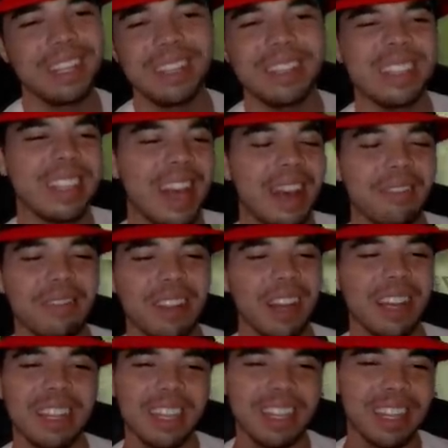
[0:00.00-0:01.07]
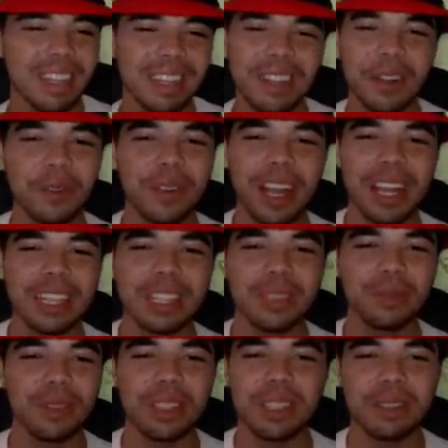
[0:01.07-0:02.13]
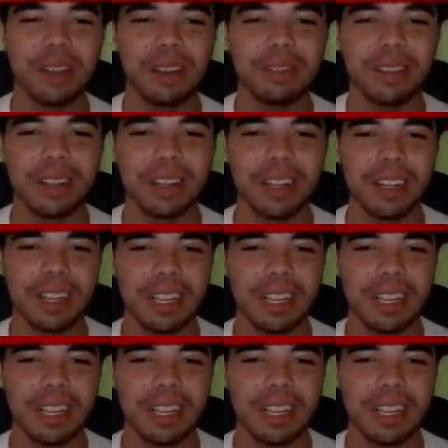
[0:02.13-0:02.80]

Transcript: Do you just have none? No reactions whatsoever.